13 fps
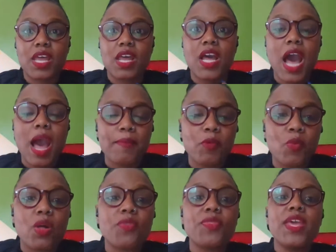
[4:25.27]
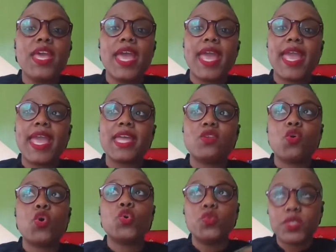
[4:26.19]
Commonwealth, and
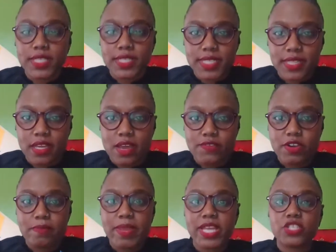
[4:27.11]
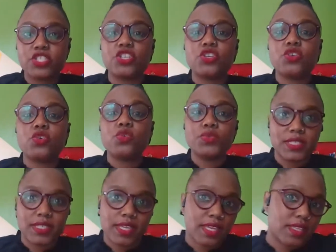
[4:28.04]
who sits in the governor mansion, who
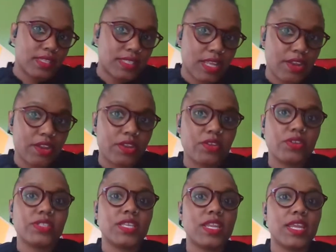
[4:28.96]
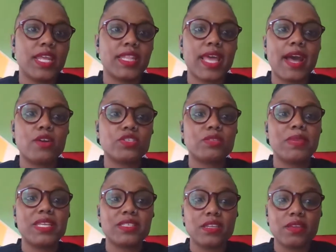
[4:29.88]
sits in the Senate and the House
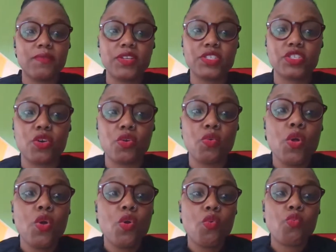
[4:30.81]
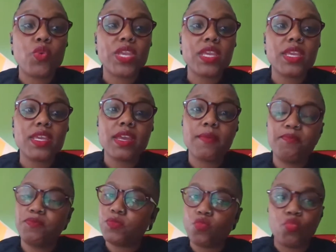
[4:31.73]
makes a difference. So we
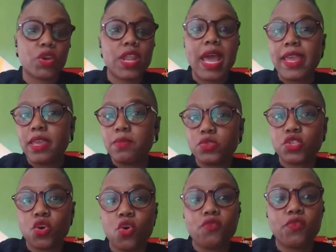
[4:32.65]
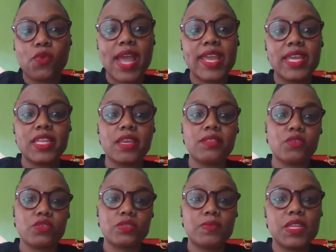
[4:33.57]
were not able to override any of
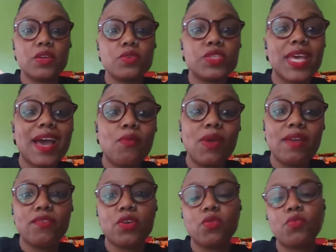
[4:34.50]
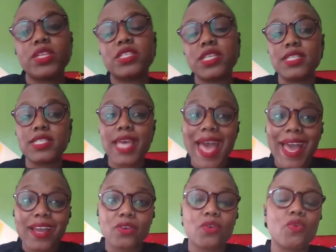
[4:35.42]
those vetoes. However, we did
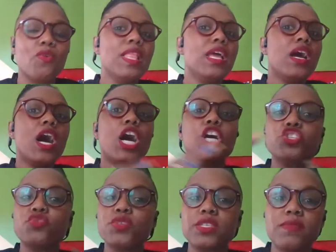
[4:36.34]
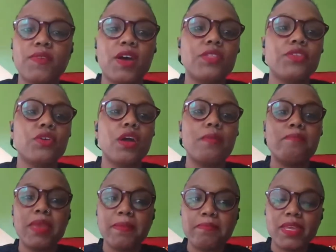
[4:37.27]
tackle hundreds of other
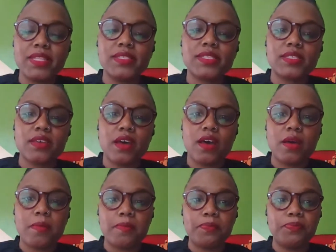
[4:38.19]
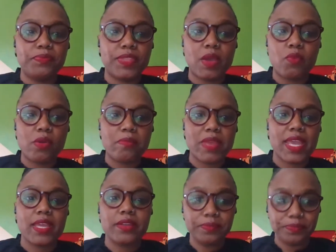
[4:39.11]
amendments that were
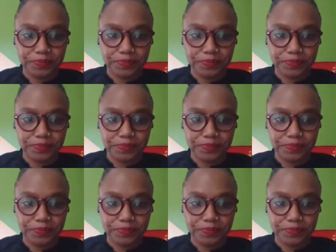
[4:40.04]
made